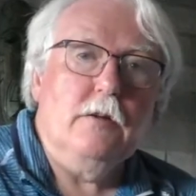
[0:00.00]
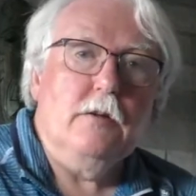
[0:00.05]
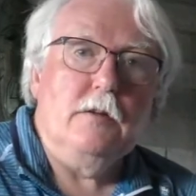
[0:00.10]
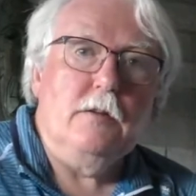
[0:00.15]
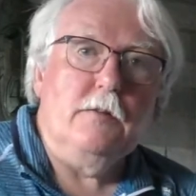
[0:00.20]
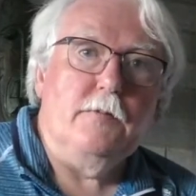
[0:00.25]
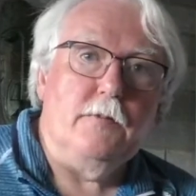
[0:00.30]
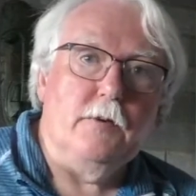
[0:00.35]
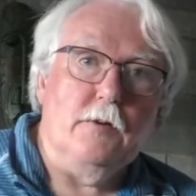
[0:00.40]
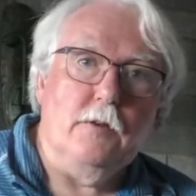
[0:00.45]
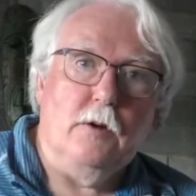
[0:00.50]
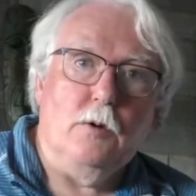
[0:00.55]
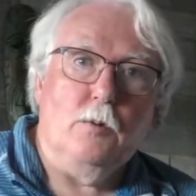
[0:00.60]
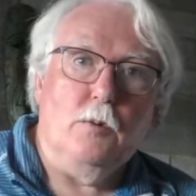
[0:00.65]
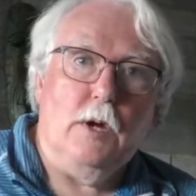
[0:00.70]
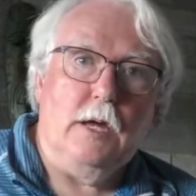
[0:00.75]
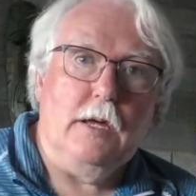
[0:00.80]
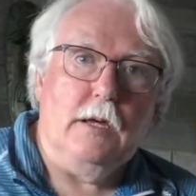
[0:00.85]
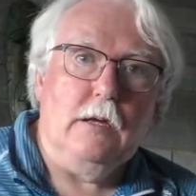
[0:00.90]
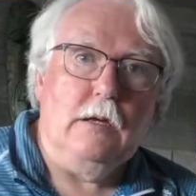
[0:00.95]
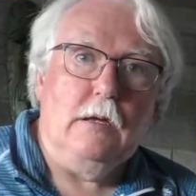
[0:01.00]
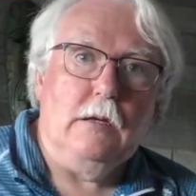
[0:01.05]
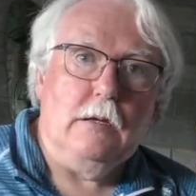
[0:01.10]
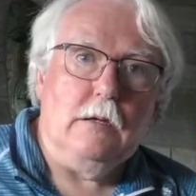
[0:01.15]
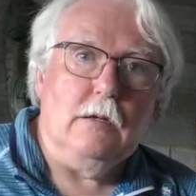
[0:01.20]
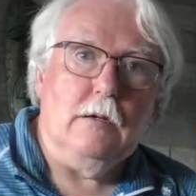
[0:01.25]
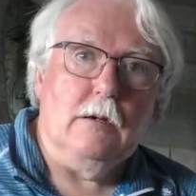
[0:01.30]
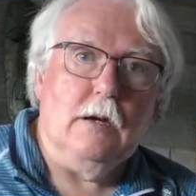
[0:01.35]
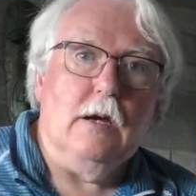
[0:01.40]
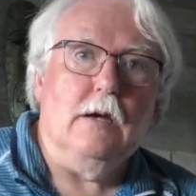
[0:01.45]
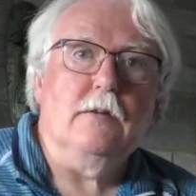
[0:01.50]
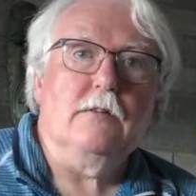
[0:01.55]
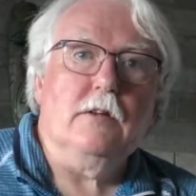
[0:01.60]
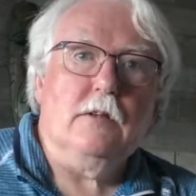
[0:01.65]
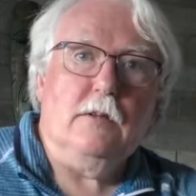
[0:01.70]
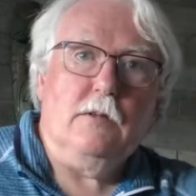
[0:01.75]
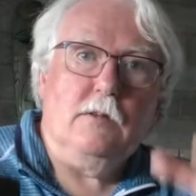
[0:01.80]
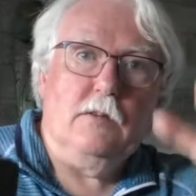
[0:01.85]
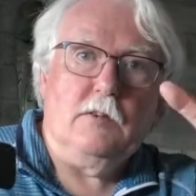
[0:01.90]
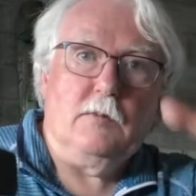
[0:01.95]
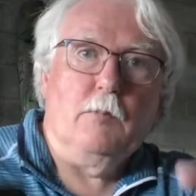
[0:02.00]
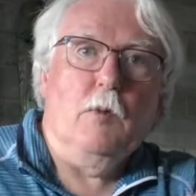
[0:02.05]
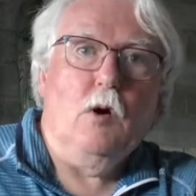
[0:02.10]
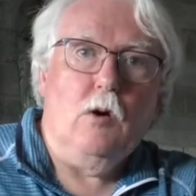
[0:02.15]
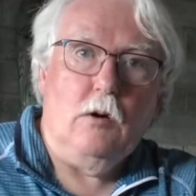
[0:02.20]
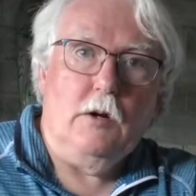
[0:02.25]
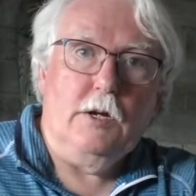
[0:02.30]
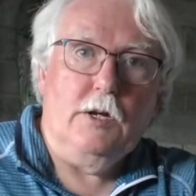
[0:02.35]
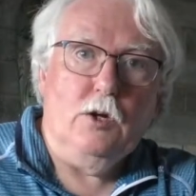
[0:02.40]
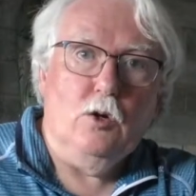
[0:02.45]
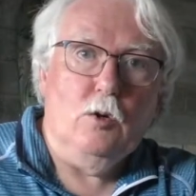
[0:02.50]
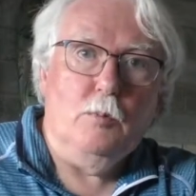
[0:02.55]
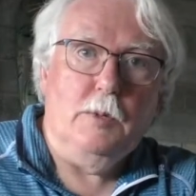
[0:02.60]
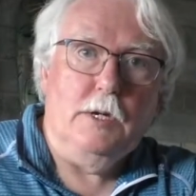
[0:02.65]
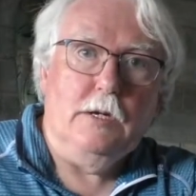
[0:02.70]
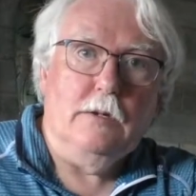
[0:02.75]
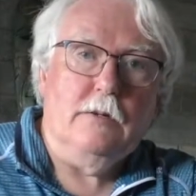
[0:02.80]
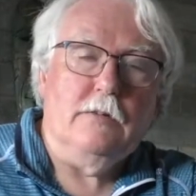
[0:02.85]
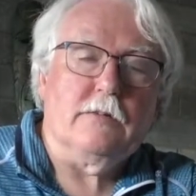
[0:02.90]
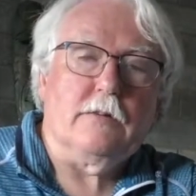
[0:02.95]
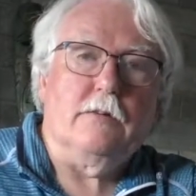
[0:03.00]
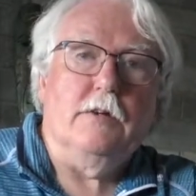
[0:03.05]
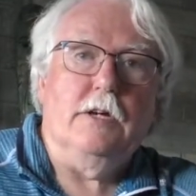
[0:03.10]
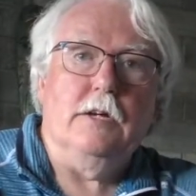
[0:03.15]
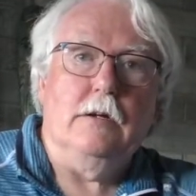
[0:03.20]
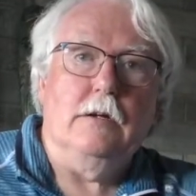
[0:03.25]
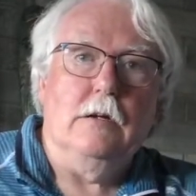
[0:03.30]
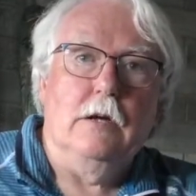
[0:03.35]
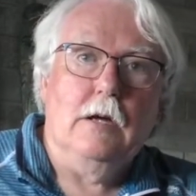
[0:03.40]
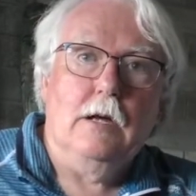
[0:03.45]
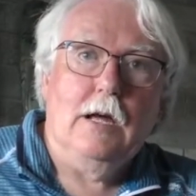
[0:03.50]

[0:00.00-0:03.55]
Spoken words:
The further away you get, the smaller you'll be in the screen,